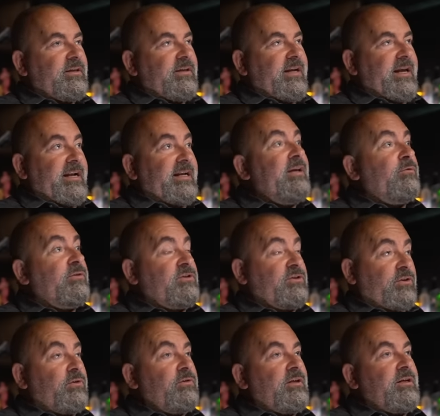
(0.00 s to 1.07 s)
and he was
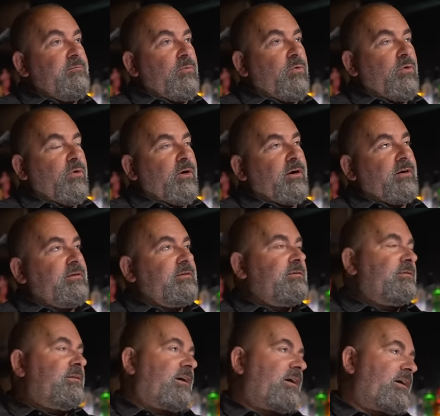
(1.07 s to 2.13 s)
certainly more
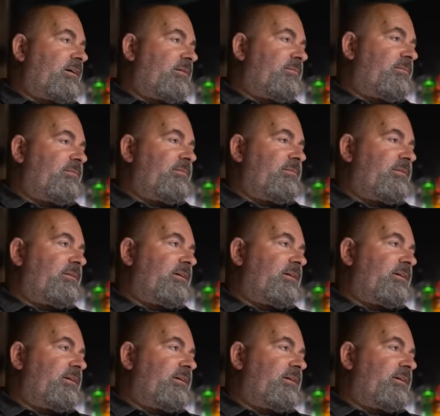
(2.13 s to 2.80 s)
um,